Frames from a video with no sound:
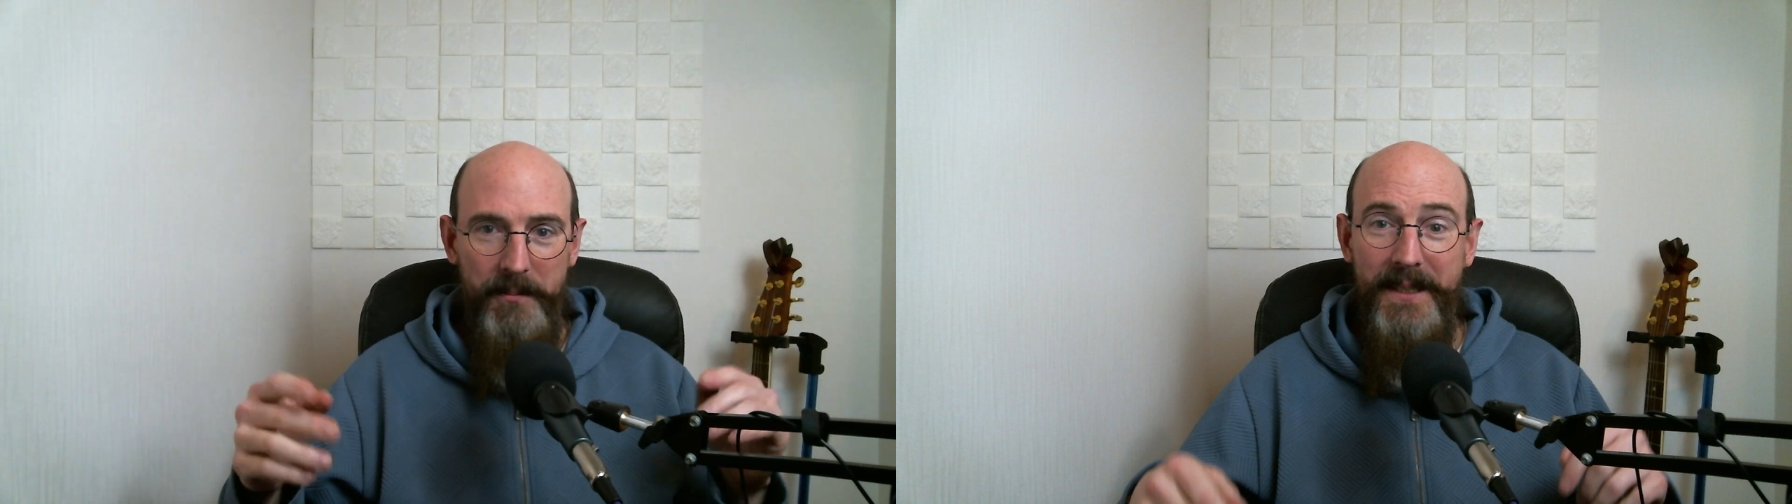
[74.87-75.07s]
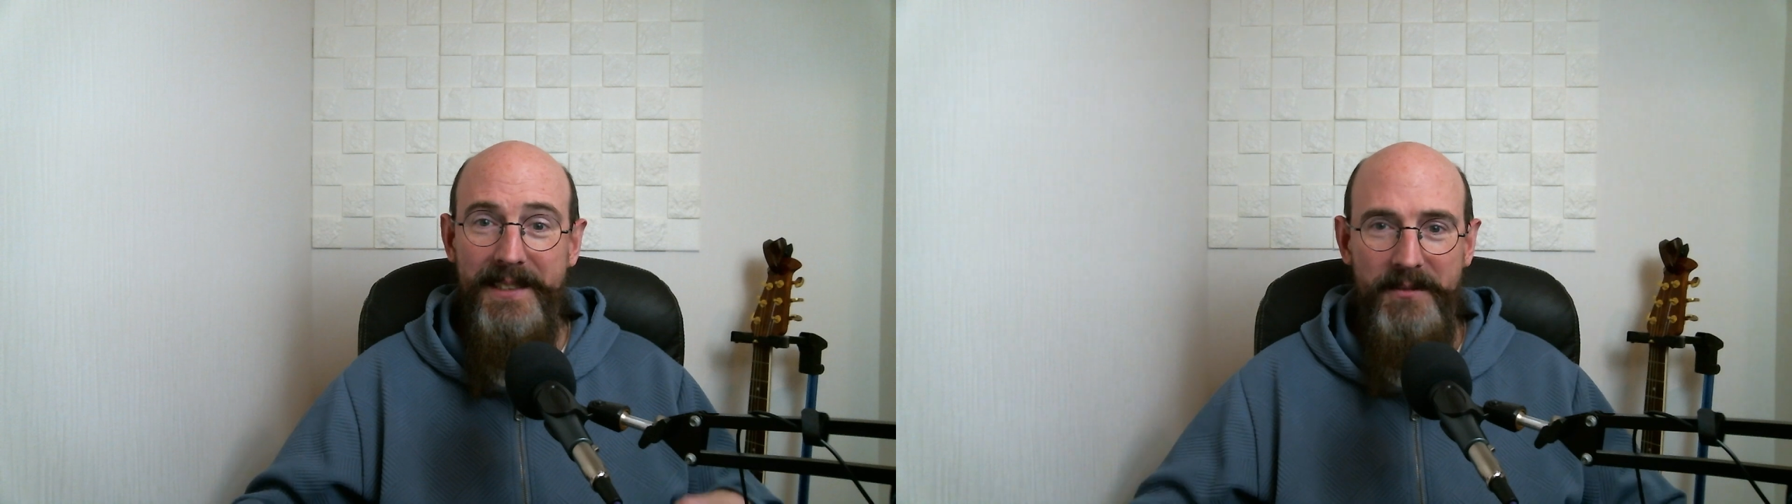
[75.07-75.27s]

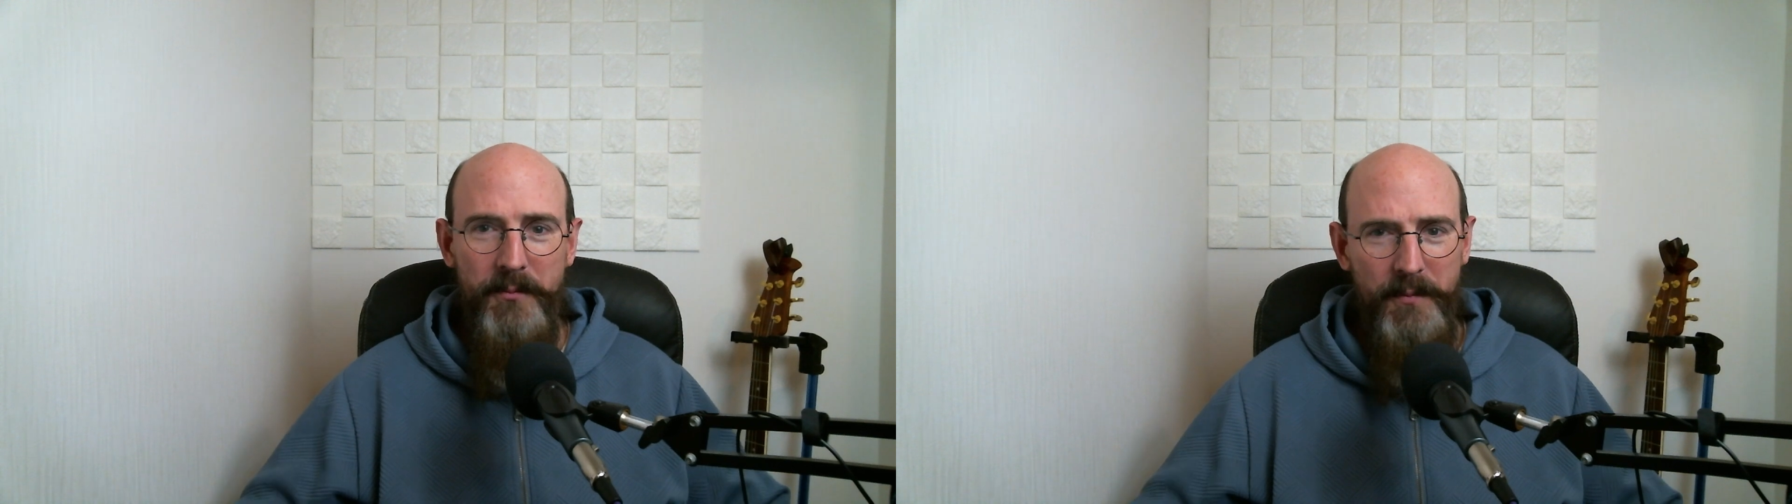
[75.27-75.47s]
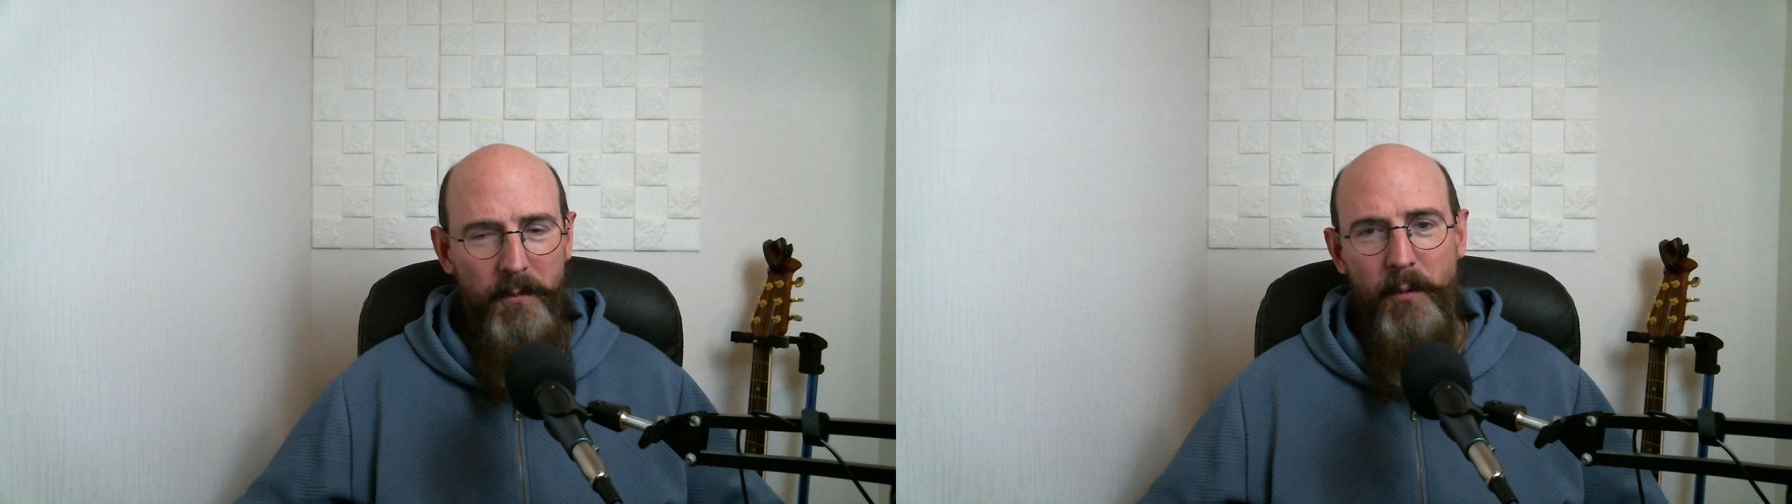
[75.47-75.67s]
Because
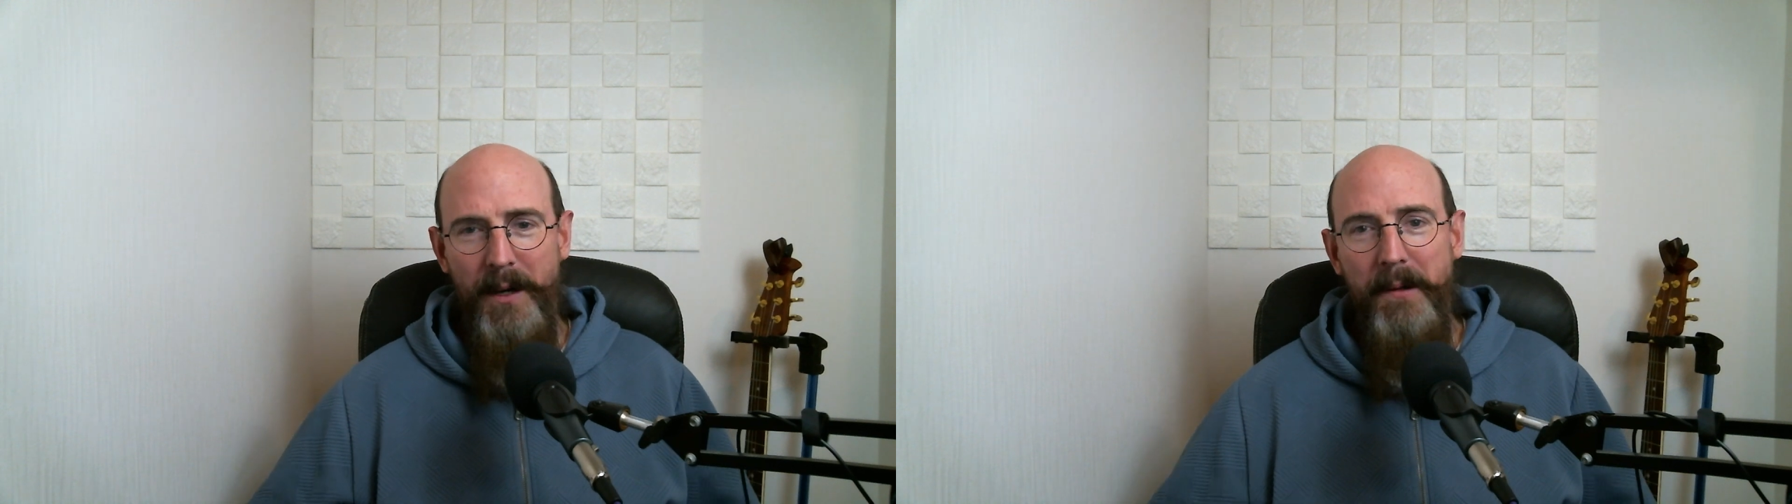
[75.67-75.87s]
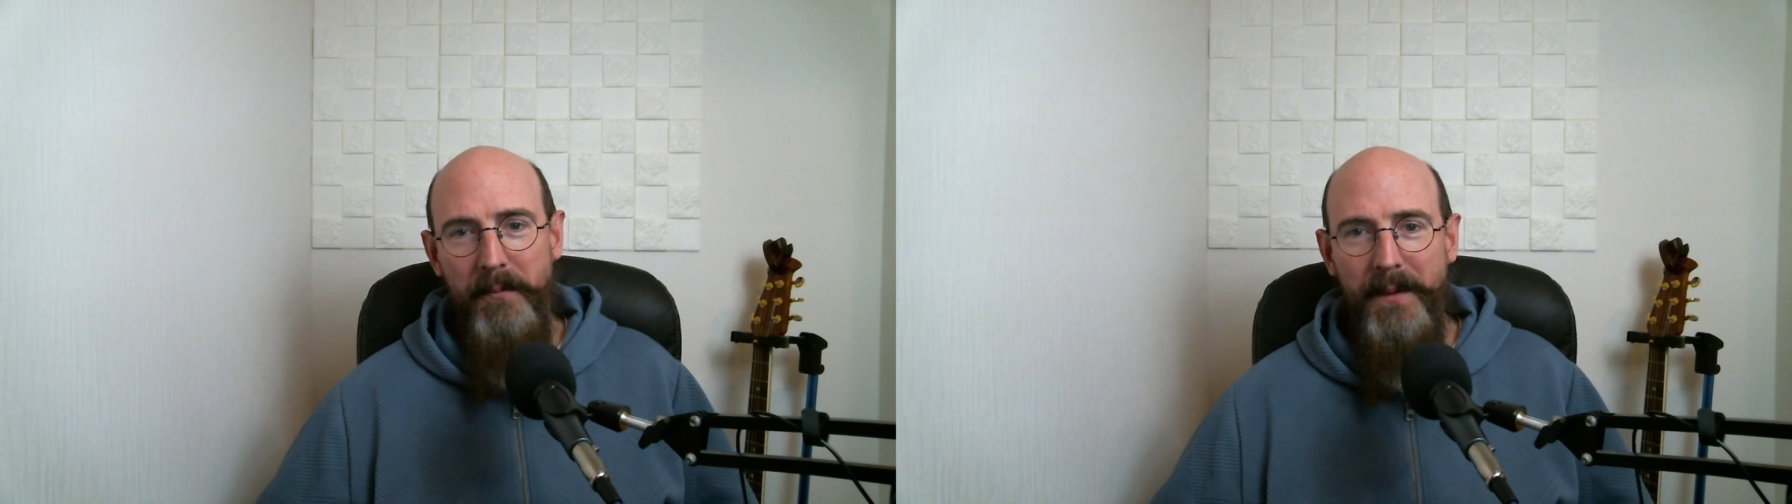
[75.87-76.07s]

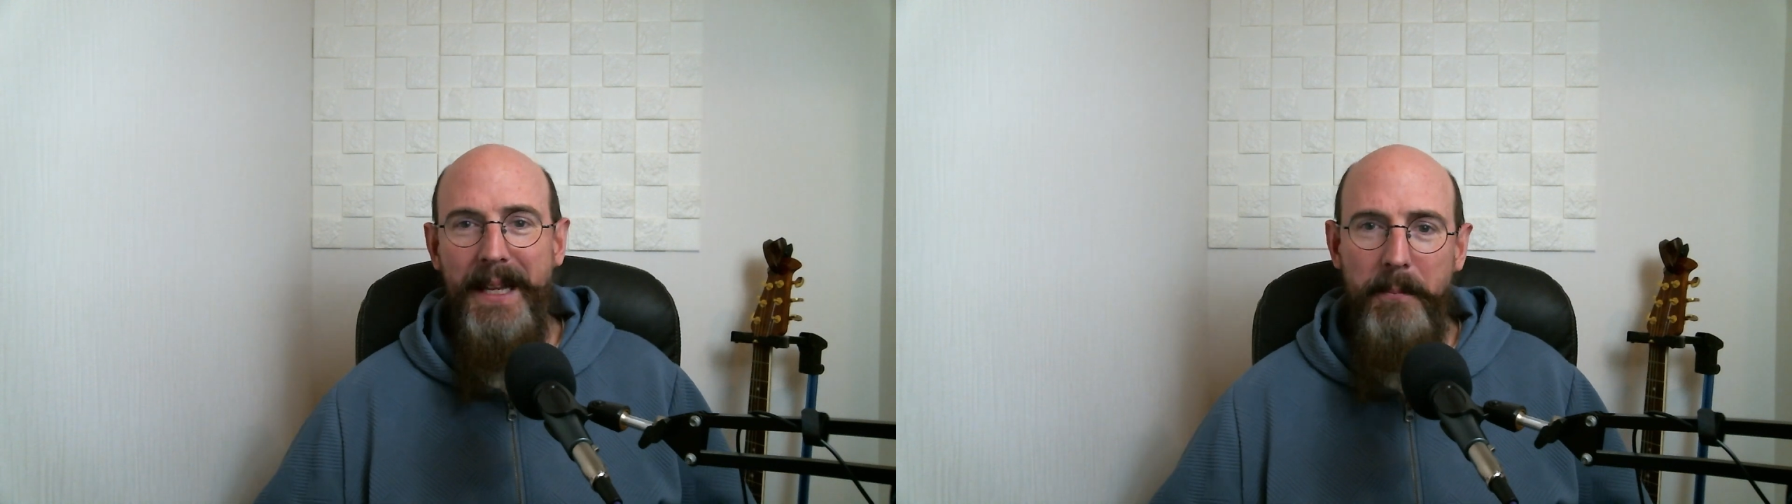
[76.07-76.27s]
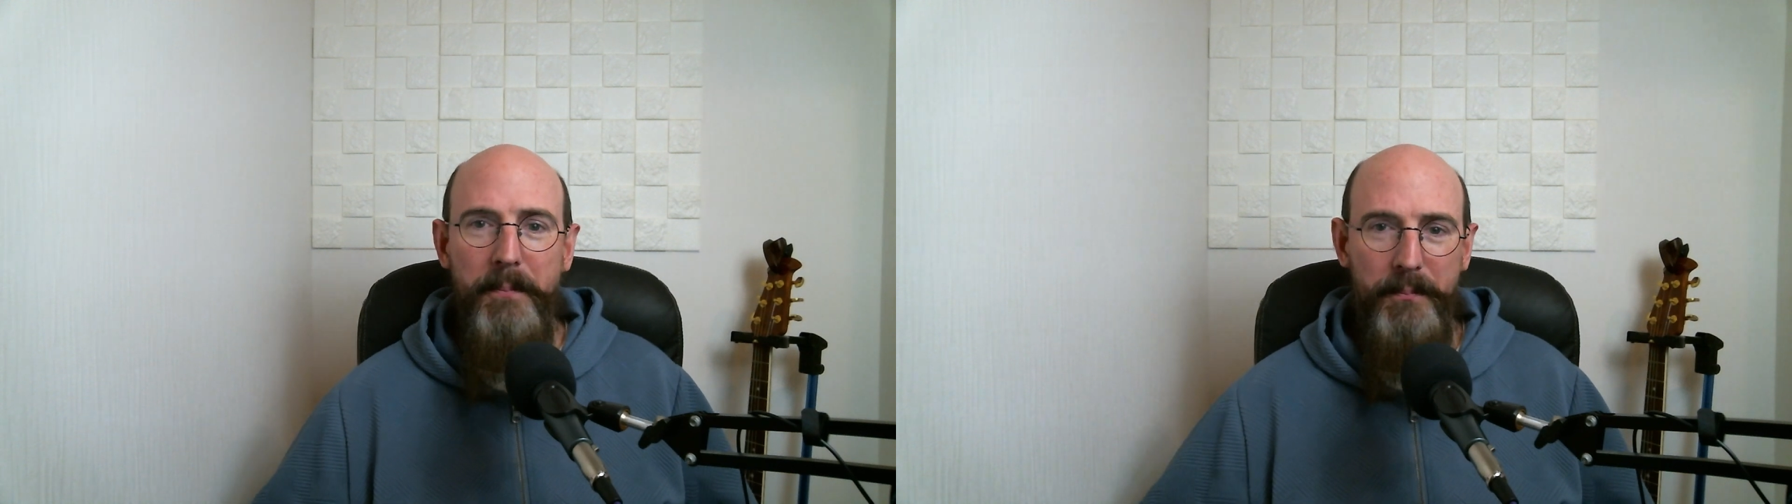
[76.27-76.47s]
well, they